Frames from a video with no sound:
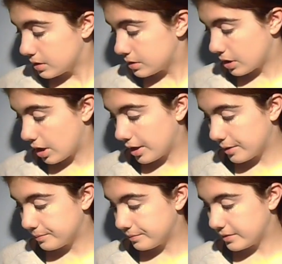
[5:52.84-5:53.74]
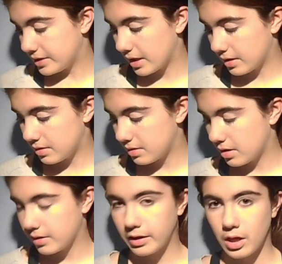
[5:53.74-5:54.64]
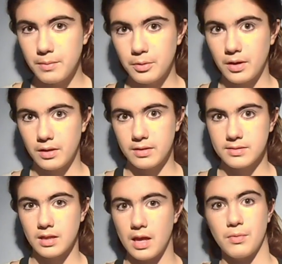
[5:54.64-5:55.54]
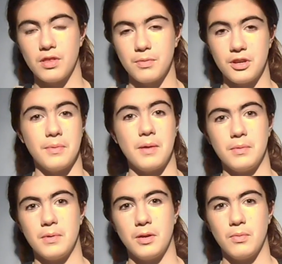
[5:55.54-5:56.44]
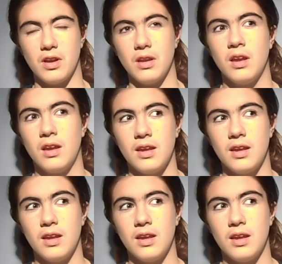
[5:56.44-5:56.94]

So the girl I'm doing this collab with, Beautybbe101,